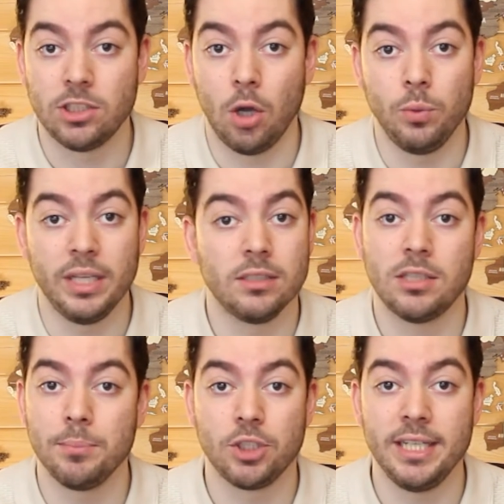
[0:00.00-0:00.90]
So the
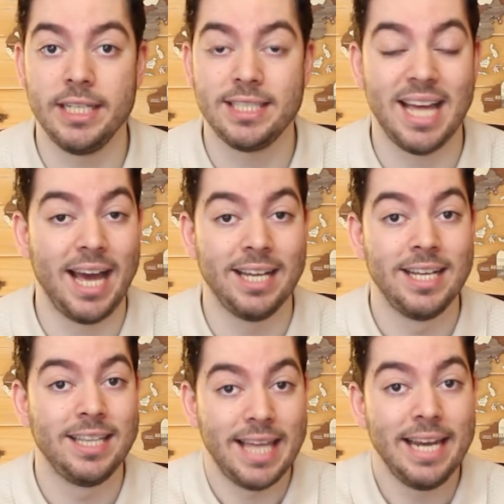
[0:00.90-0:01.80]
assumption is that
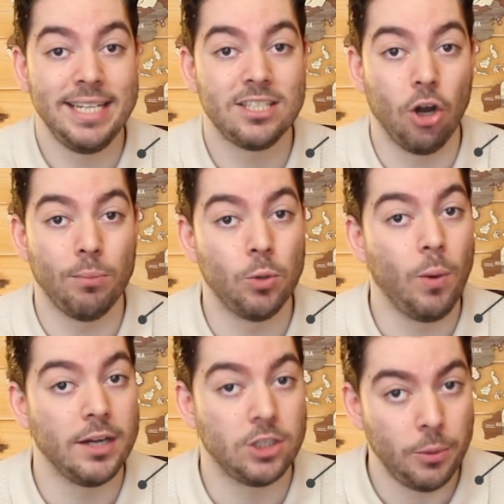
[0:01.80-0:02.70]
there needs a lot more
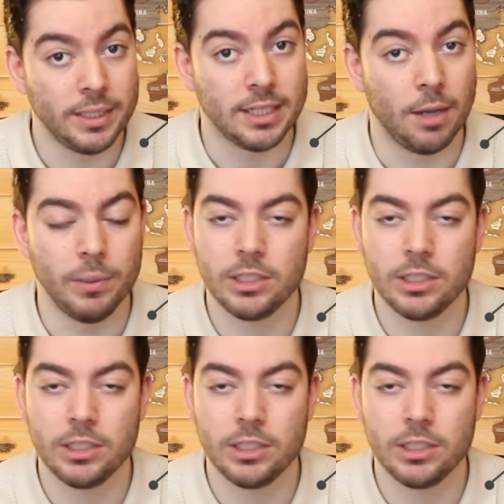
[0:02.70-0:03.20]
work doing to them,